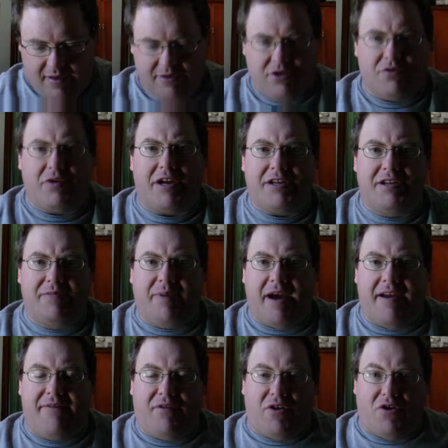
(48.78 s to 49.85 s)
directed
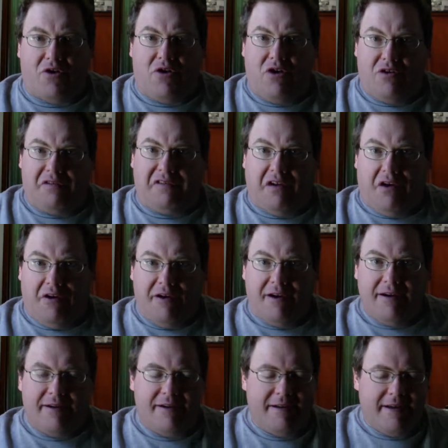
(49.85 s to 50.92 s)
by Werner Herzog.